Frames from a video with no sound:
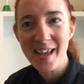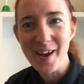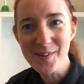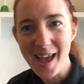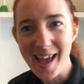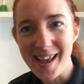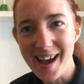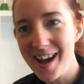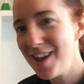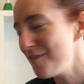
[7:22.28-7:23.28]
Okay,
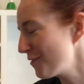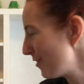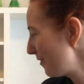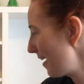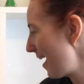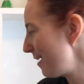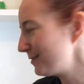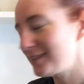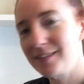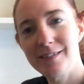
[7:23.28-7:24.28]
I have got
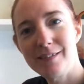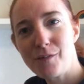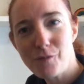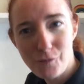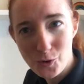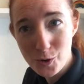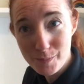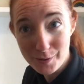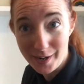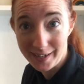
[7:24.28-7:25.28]
out 4
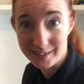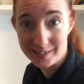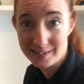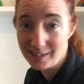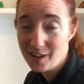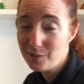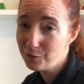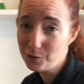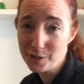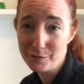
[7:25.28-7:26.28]
maracas,
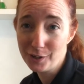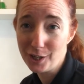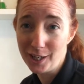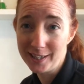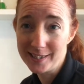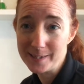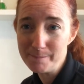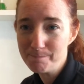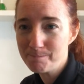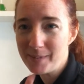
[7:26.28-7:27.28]
4 different colours,
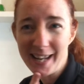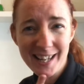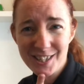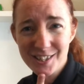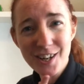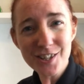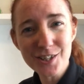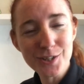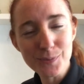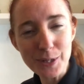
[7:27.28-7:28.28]
and I just can't
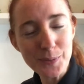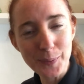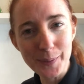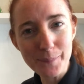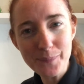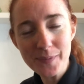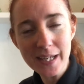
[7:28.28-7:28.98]
choose which one.